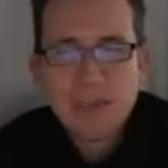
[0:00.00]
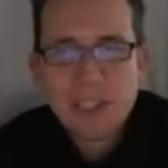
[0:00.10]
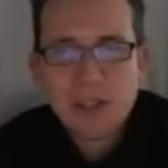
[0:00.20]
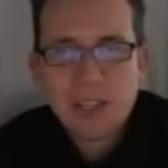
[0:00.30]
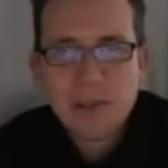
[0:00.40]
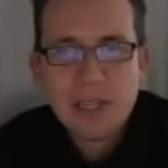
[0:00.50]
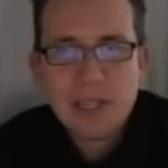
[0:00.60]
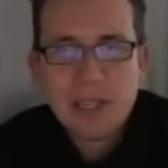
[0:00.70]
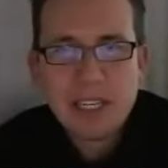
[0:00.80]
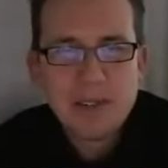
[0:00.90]
When are you
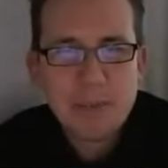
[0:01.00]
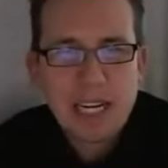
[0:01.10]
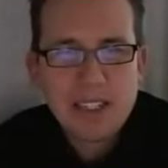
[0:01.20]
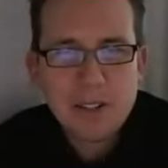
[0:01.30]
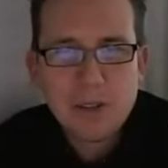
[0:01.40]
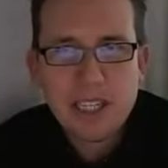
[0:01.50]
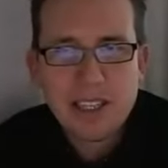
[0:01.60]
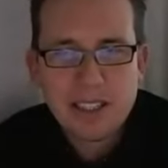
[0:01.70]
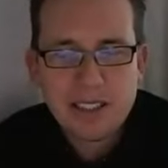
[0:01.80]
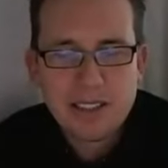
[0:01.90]
coming back to New
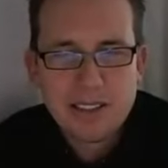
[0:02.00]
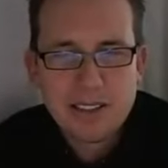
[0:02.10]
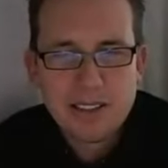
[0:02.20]
Zealand?